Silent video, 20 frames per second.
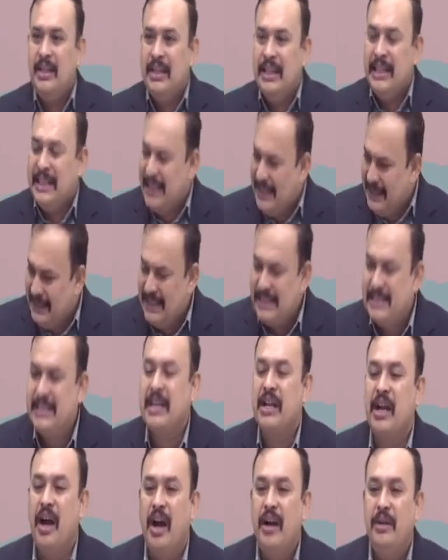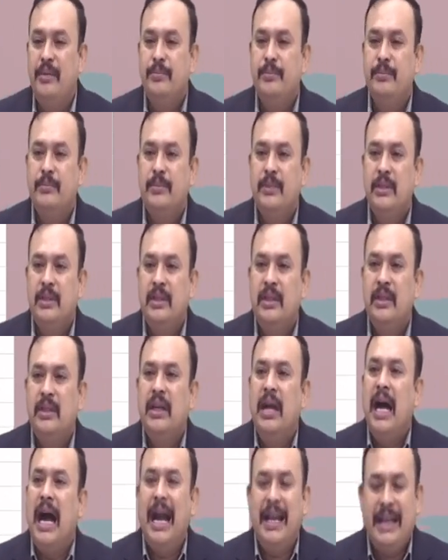In this regard,
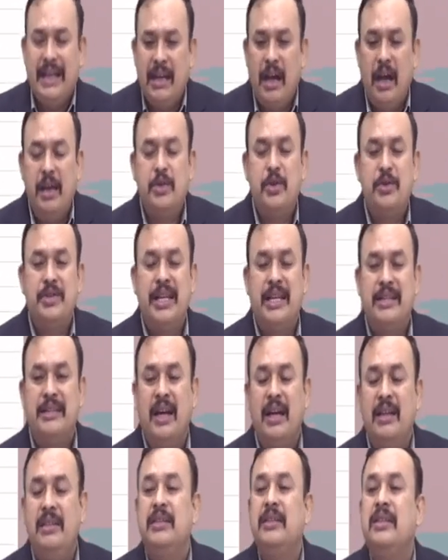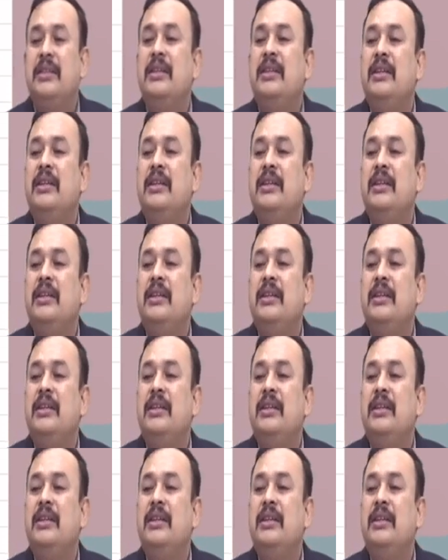I can also say that